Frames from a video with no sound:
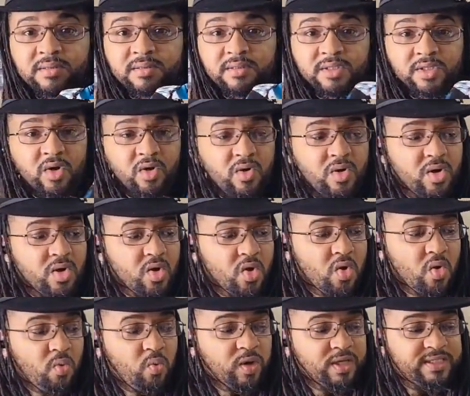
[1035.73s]
How
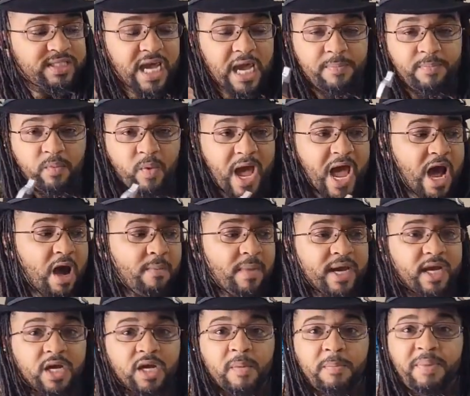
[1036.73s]
am
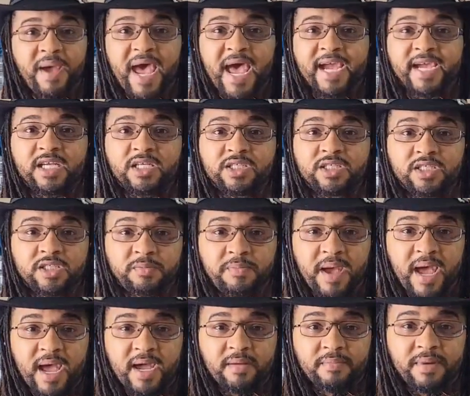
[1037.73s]
I going to package this
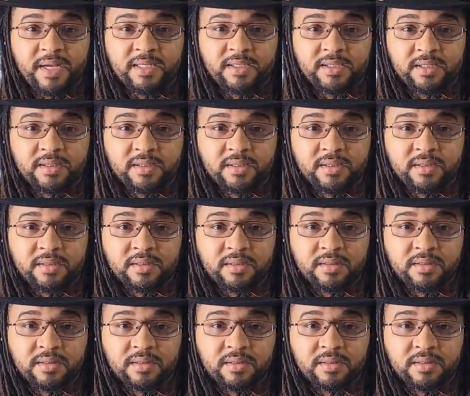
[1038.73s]
bag, basically?